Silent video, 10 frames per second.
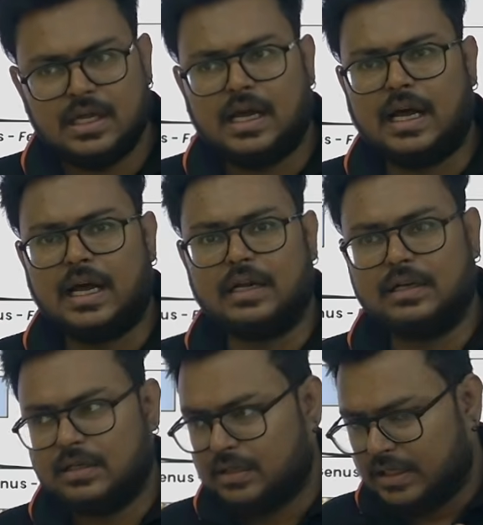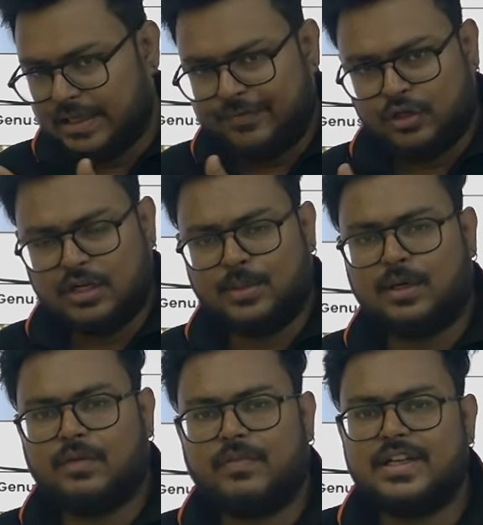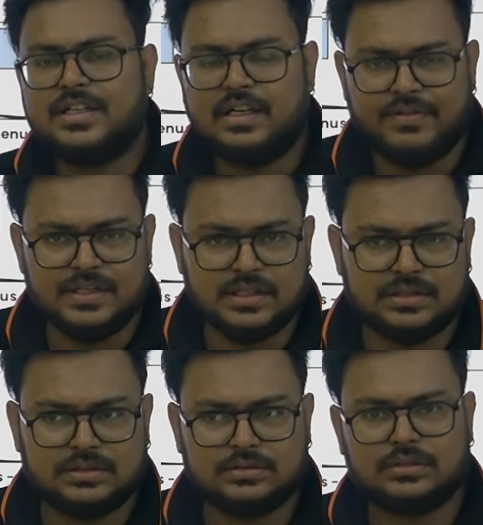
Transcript: And if we talk about vegetative features,